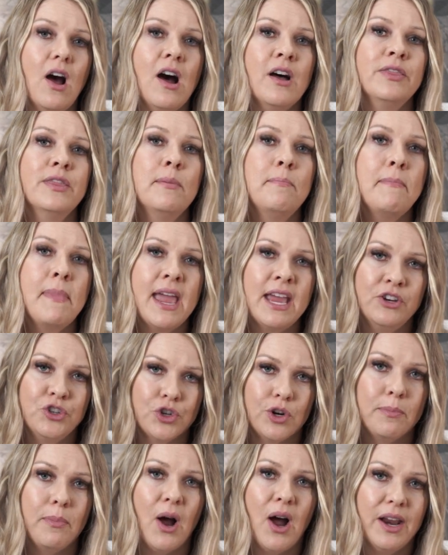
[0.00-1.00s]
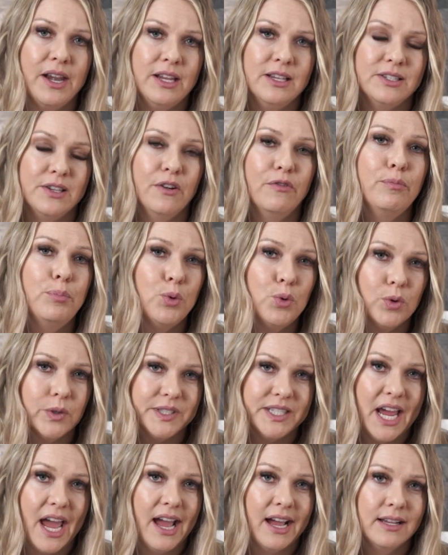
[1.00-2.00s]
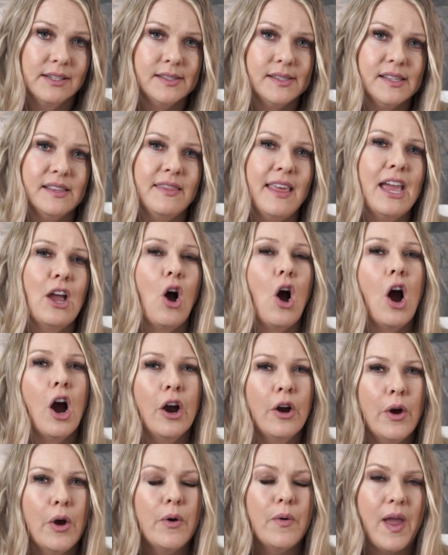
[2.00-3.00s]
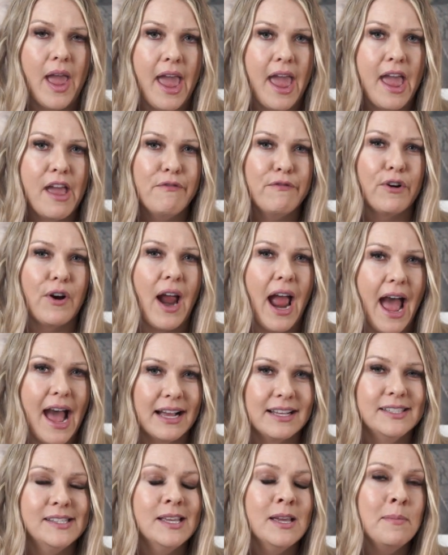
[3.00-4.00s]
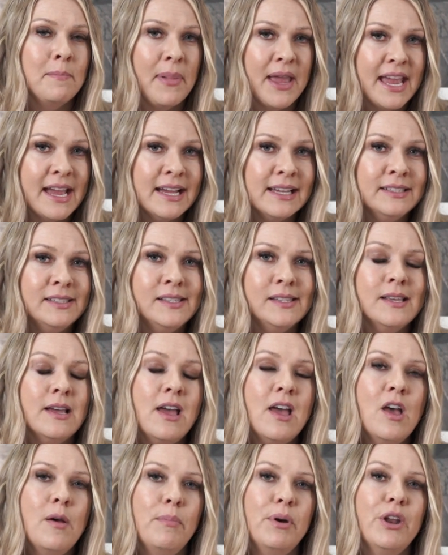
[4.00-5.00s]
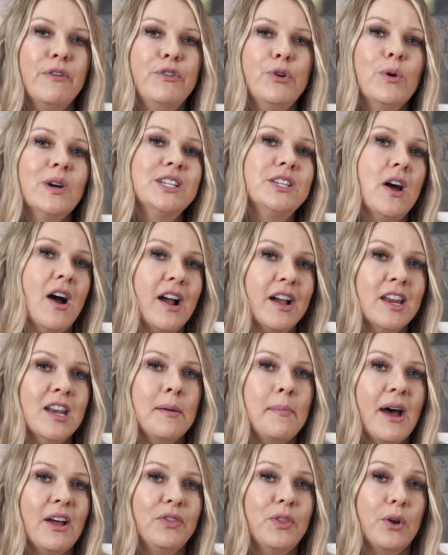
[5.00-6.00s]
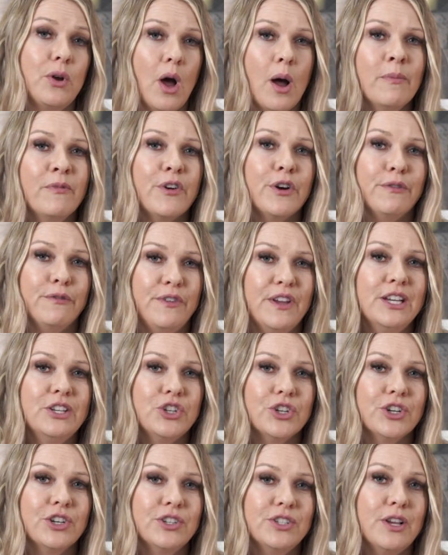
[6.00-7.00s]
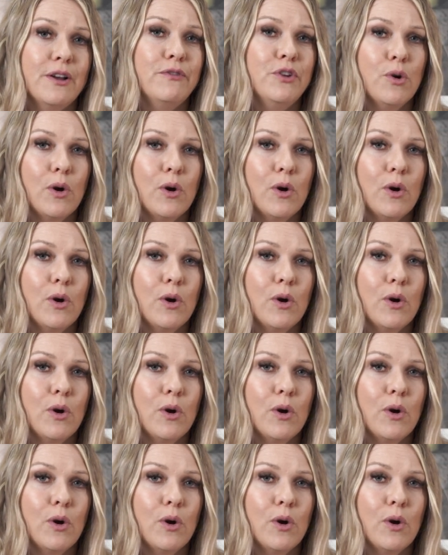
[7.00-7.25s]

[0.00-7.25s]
on the major bodies of pool decks. They are okay for accent bands, but if you're talking about the comfort features of